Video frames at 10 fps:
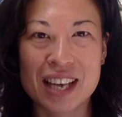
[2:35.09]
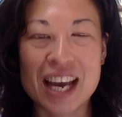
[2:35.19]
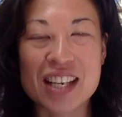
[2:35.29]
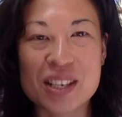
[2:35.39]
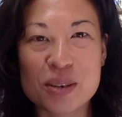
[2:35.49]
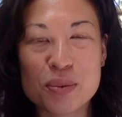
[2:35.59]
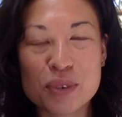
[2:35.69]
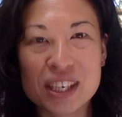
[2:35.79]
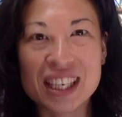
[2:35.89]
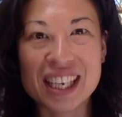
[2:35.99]
as you
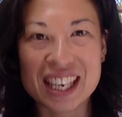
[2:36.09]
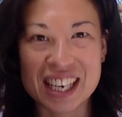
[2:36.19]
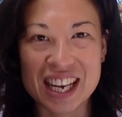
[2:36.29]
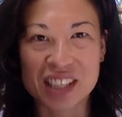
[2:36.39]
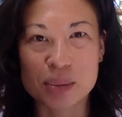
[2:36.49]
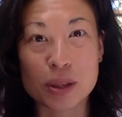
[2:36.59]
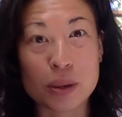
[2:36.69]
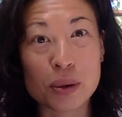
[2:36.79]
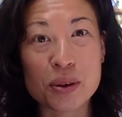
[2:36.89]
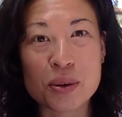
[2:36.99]
really connect with
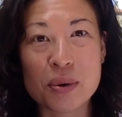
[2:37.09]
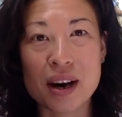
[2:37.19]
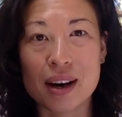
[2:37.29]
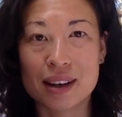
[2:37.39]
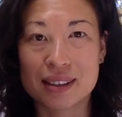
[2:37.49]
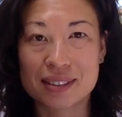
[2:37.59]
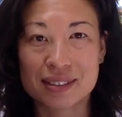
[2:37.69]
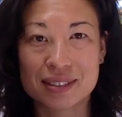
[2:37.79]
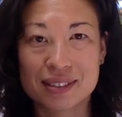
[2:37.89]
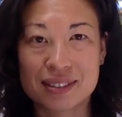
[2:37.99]
who you are.
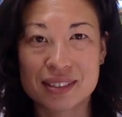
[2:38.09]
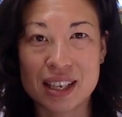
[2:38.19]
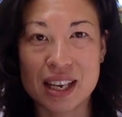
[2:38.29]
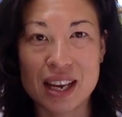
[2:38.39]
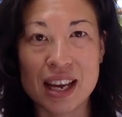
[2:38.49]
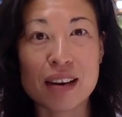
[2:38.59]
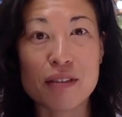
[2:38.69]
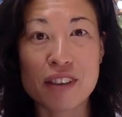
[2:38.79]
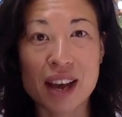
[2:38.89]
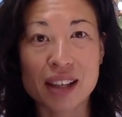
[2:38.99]
And in
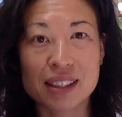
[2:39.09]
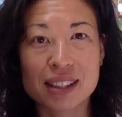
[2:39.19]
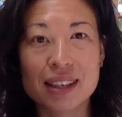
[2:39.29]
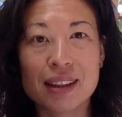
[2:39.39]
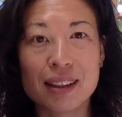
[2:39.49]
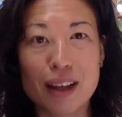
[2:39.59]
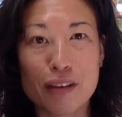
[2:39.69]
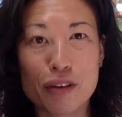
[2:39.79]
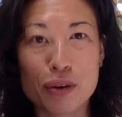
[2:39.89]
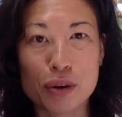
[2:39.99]
fact,
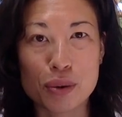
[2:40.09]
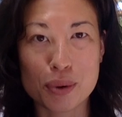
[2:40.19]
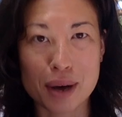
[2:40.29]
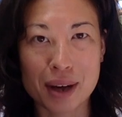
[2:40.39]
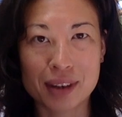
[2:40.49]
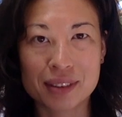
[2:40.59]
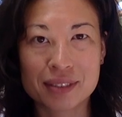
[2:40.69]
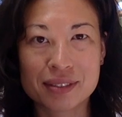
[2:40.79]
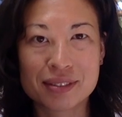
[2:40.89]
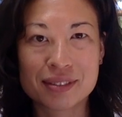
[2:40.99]
love who you are.
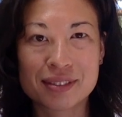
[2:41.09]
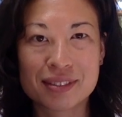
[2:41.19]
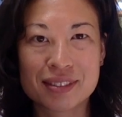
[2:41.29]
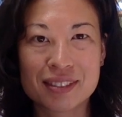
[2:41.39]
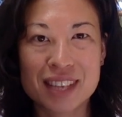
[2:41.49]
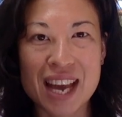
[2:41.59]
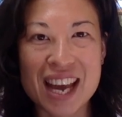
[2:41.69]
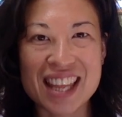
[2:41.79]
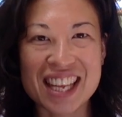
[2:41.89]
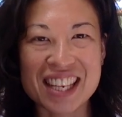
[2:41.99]

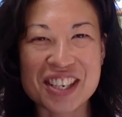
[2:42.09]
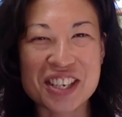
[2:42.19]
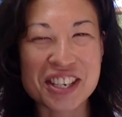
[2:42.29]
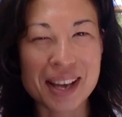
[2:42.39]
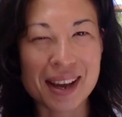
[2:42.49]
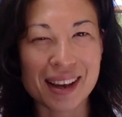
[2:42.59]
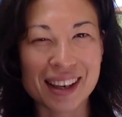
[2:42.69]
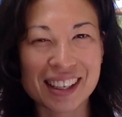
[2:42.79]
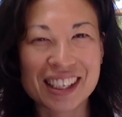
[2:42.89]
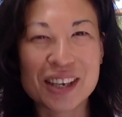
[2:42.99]
And then share
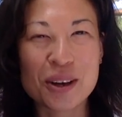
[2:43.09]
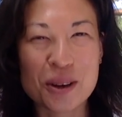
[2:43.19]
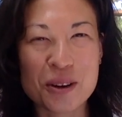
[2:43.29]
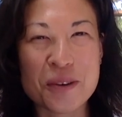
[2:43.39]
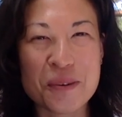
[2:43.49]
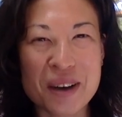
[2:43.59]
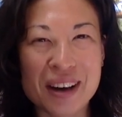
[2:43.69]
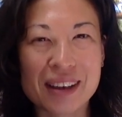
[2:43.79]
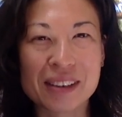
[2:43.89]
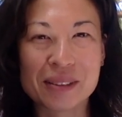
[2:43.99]
who you
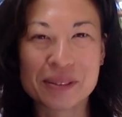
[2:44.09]
are.